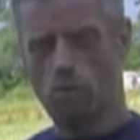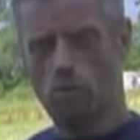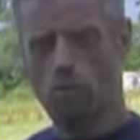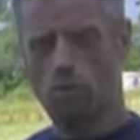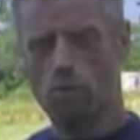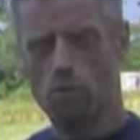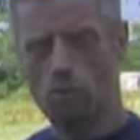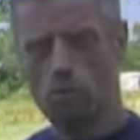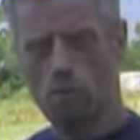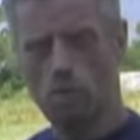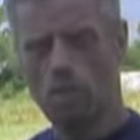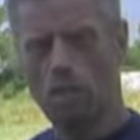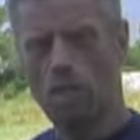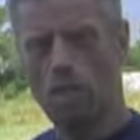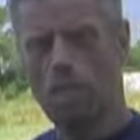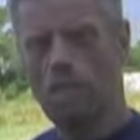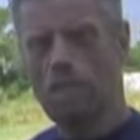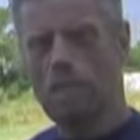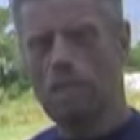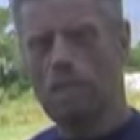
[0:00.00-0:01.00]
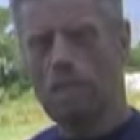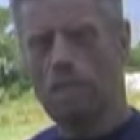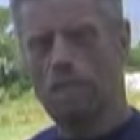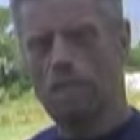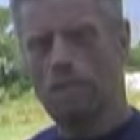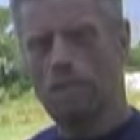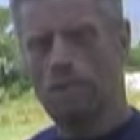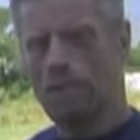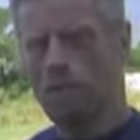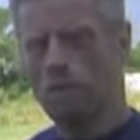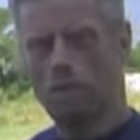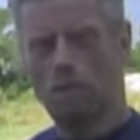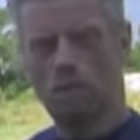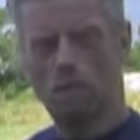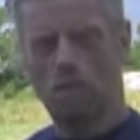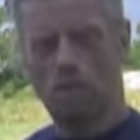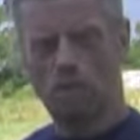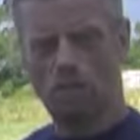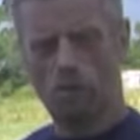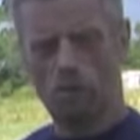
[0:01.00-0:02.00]
Newton. There are a
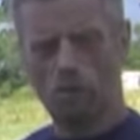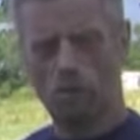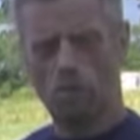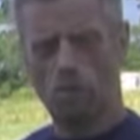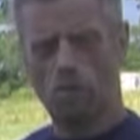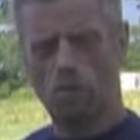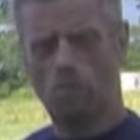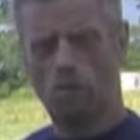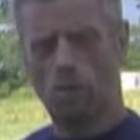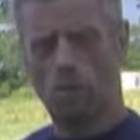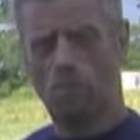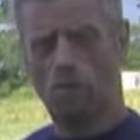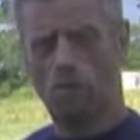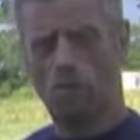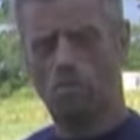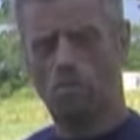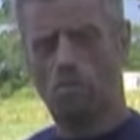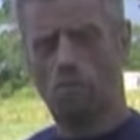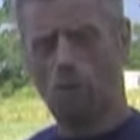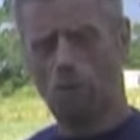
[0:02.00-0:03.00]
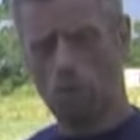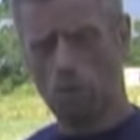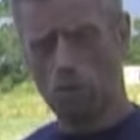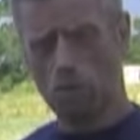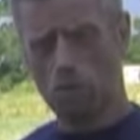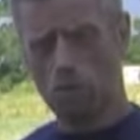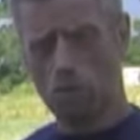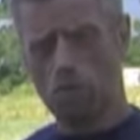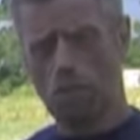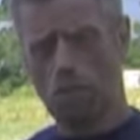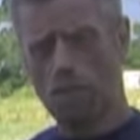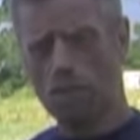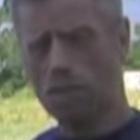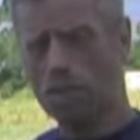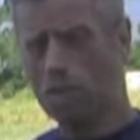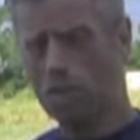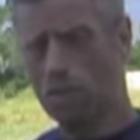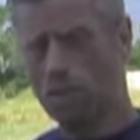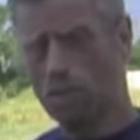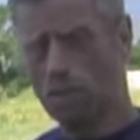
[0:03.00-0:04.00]
lot of other products
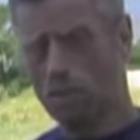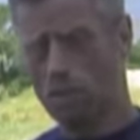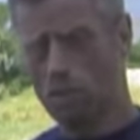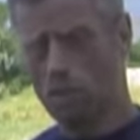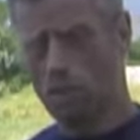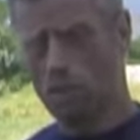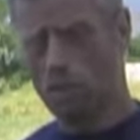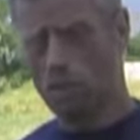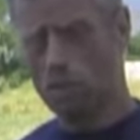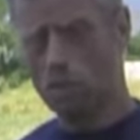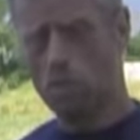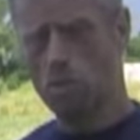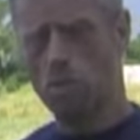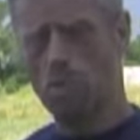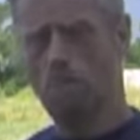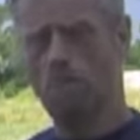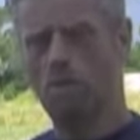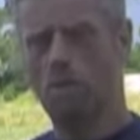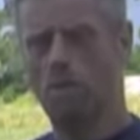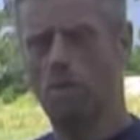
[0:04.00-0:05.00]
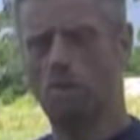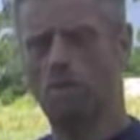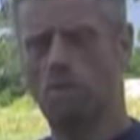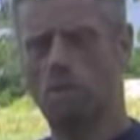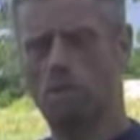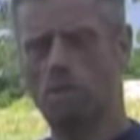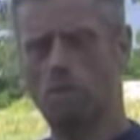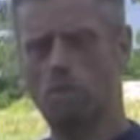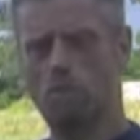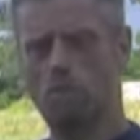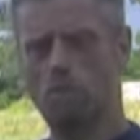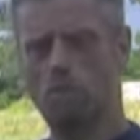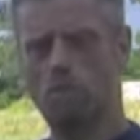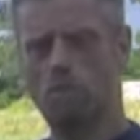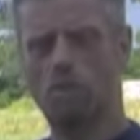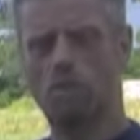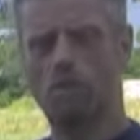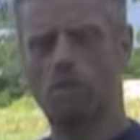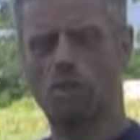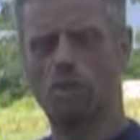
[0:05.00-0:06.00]
like these that are made
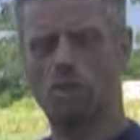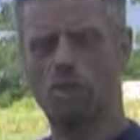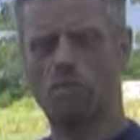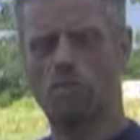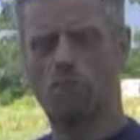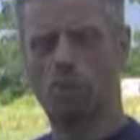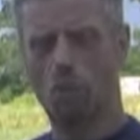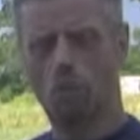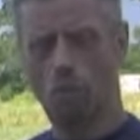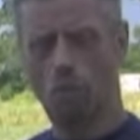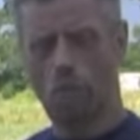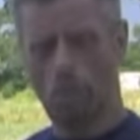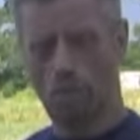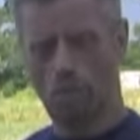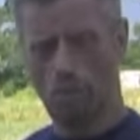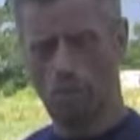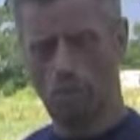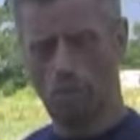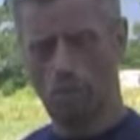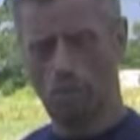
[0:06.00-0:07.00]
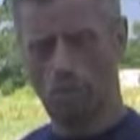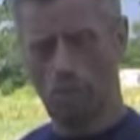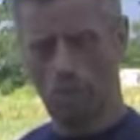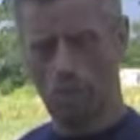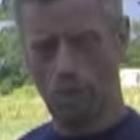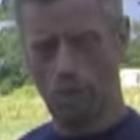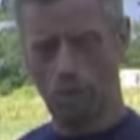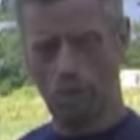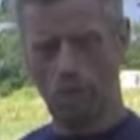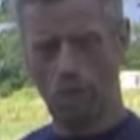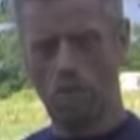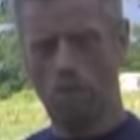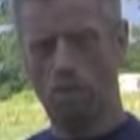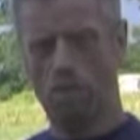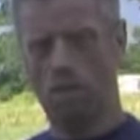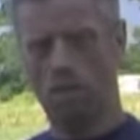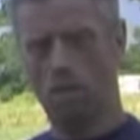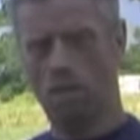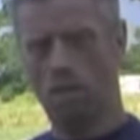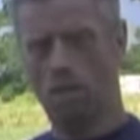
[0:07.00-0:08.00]
specifically for outdoor painting, in
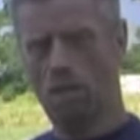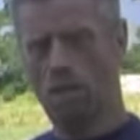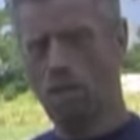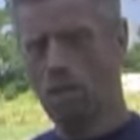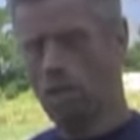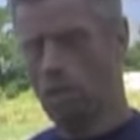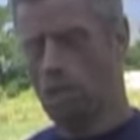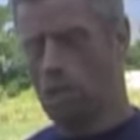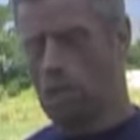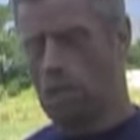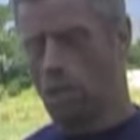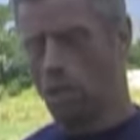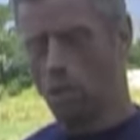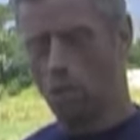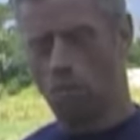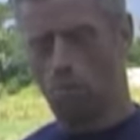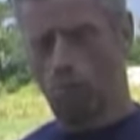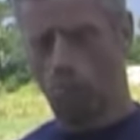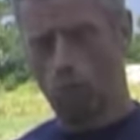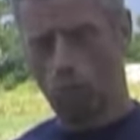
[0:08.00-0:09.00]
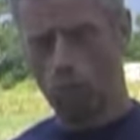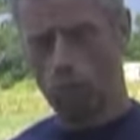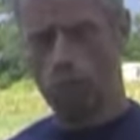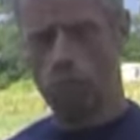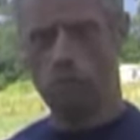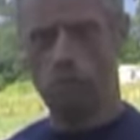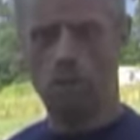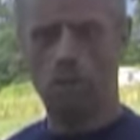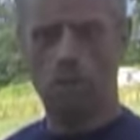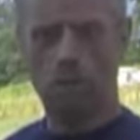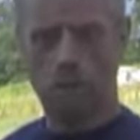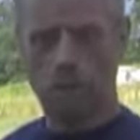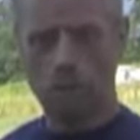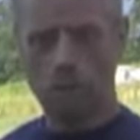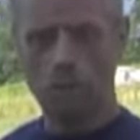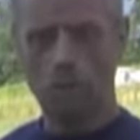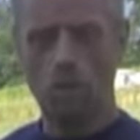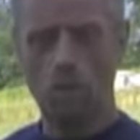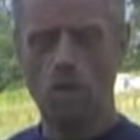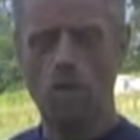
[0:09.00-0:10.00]
that they are portable,
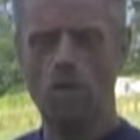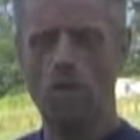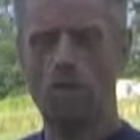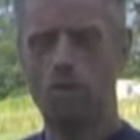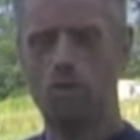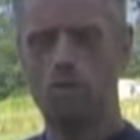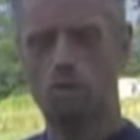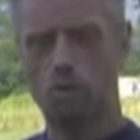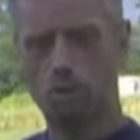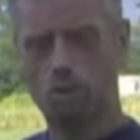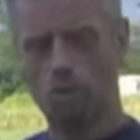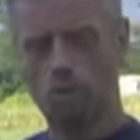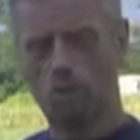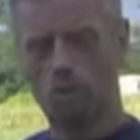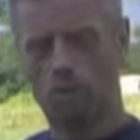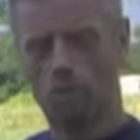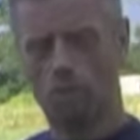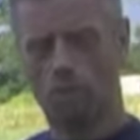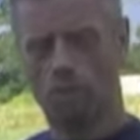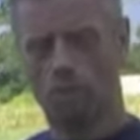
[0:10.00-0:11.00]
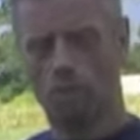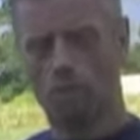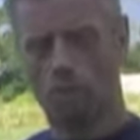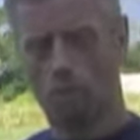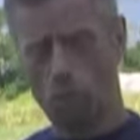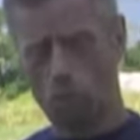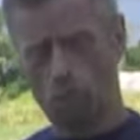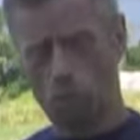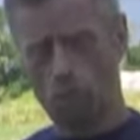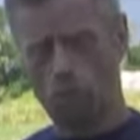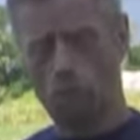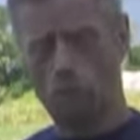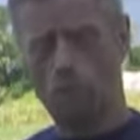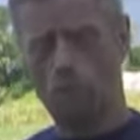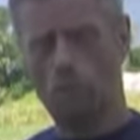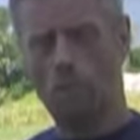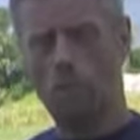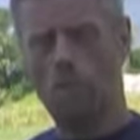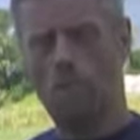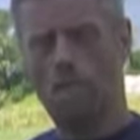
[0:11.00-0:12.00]
lightweight,
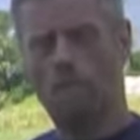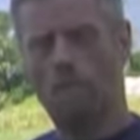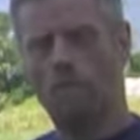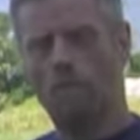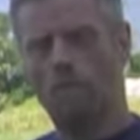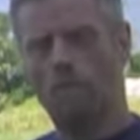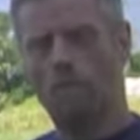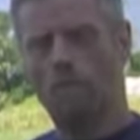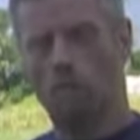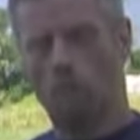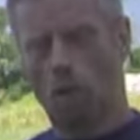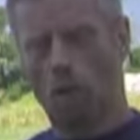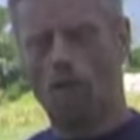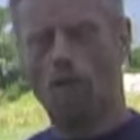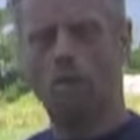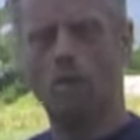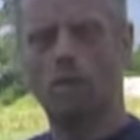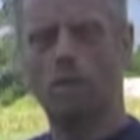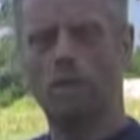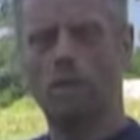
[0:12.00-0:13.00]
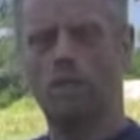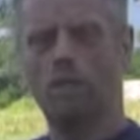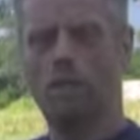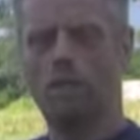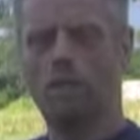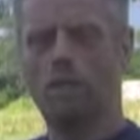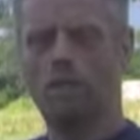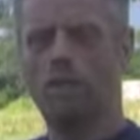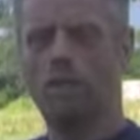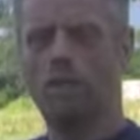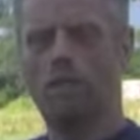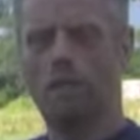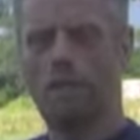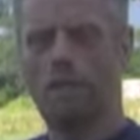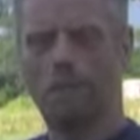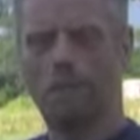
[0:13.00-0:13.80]
versatile, dry quickly,